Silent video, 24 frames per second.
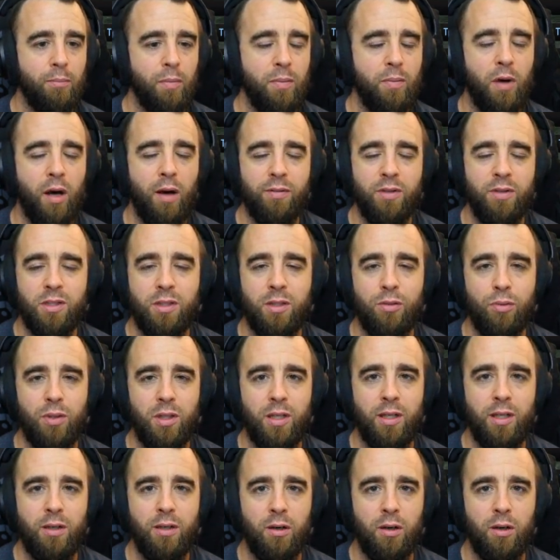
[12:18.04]
Obviously, with
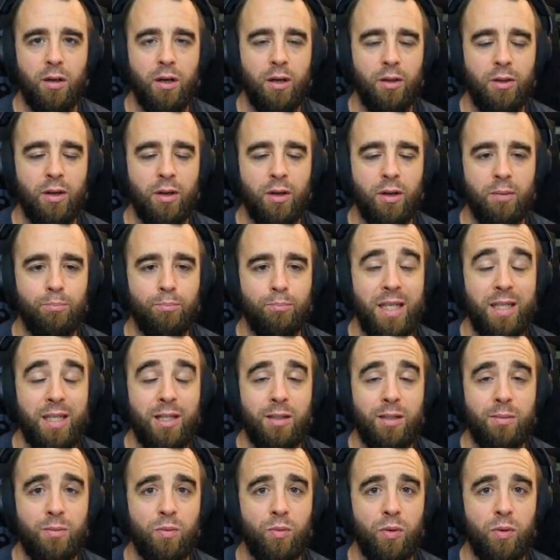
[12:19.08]
the
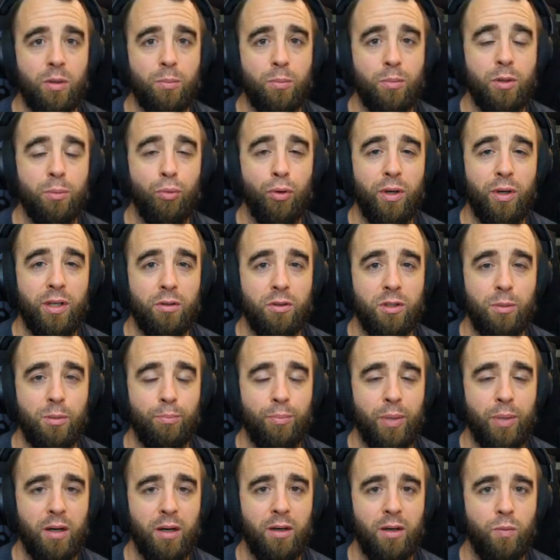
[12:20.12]
mediums, we were able to bring those to
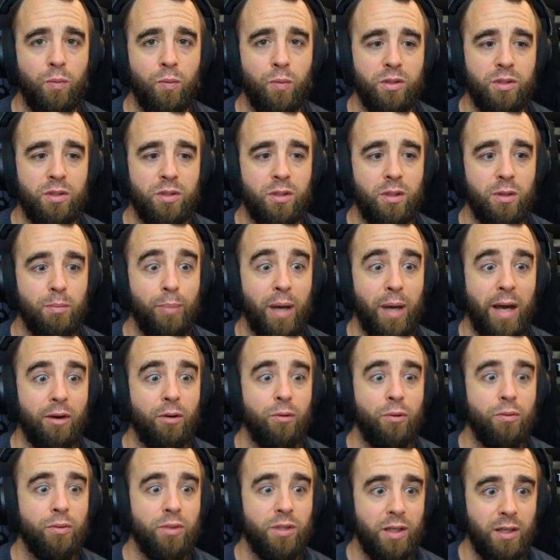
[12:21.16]
bear once the
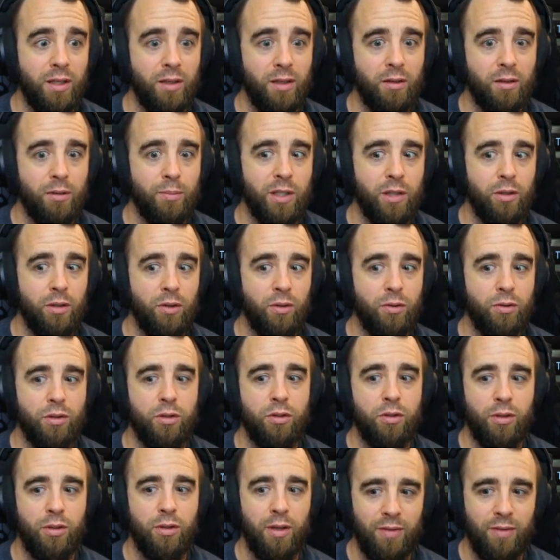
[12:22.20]
battle was getting a little bit closer
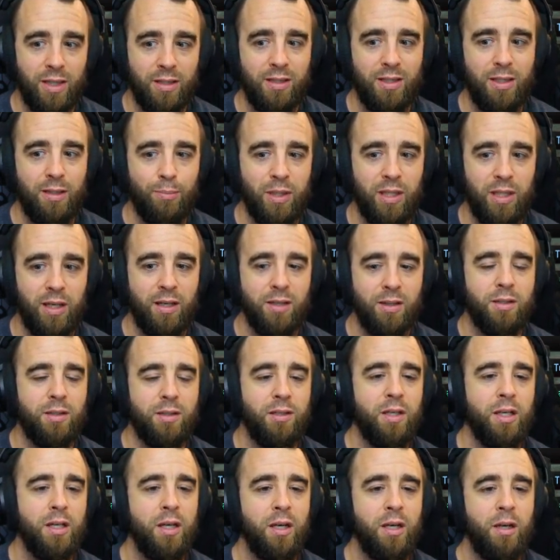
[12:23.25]
and you have that DPS.
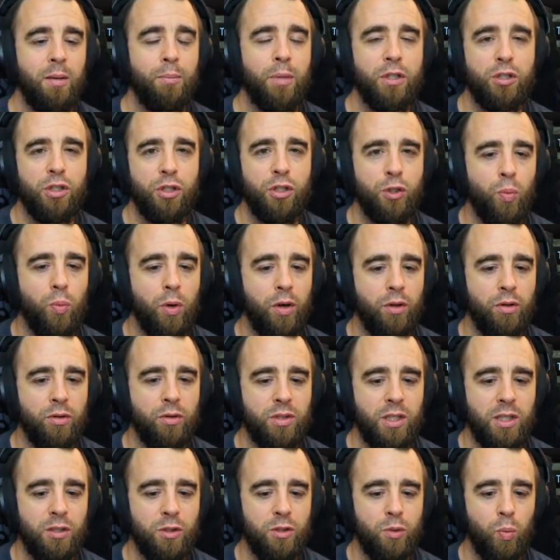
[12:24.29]
But it's just one of those
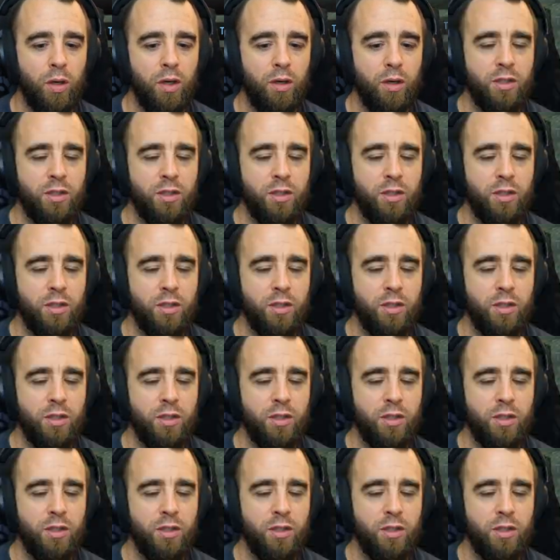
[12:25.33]
things where